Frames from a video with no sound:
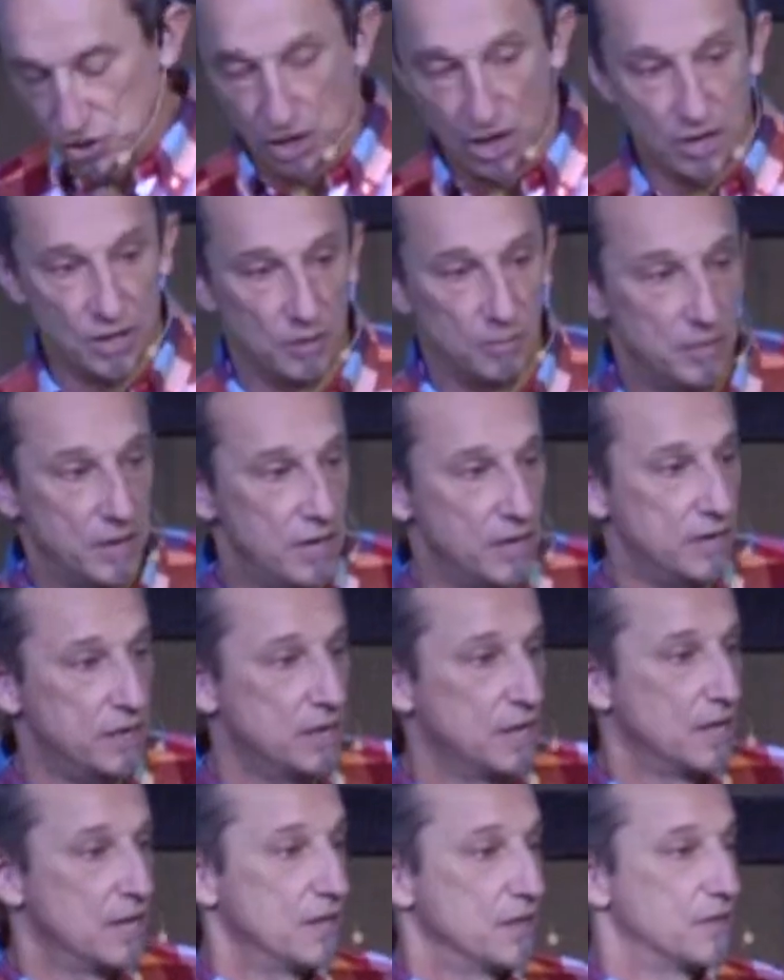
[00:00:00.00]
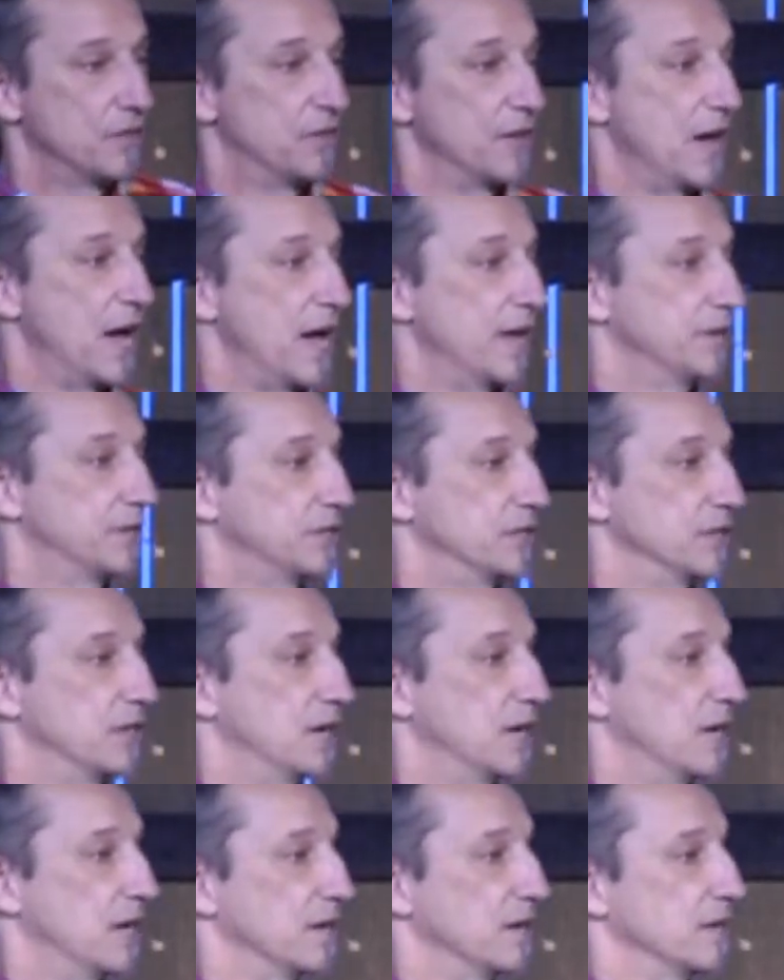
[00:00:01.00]
gentlemen that
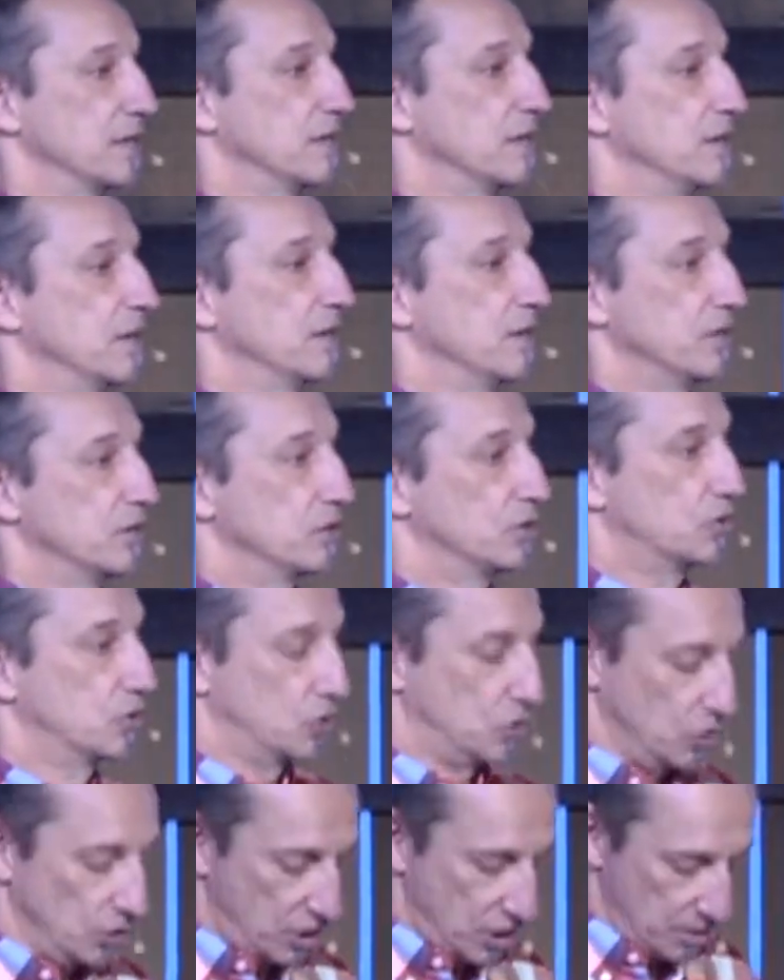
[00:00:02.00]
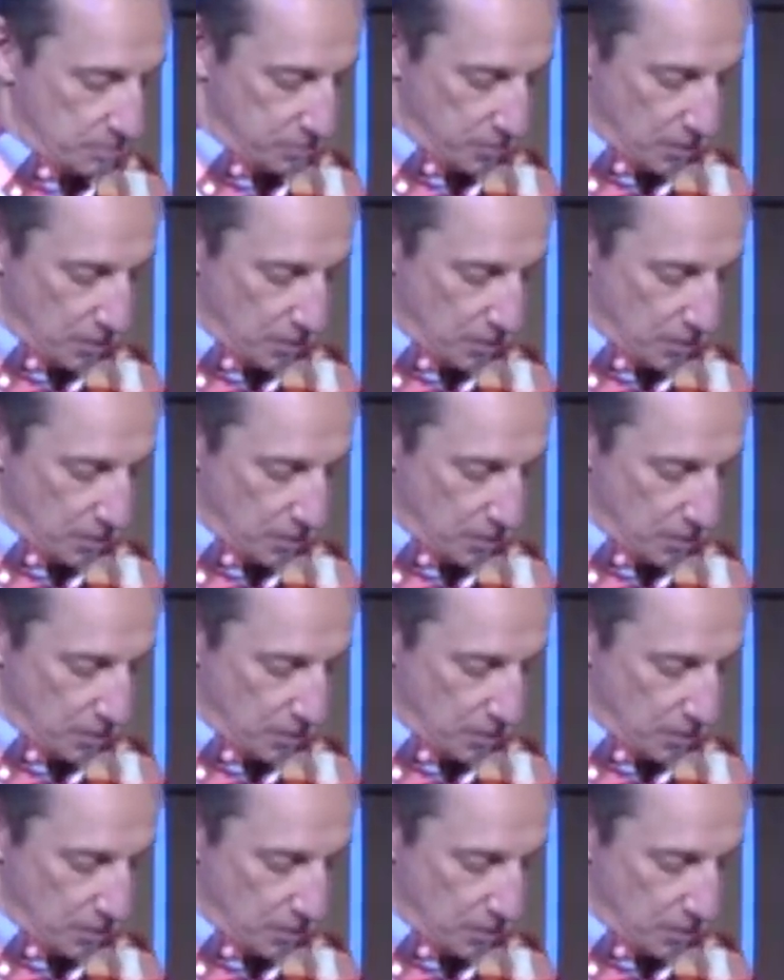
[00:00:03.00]
uh, took it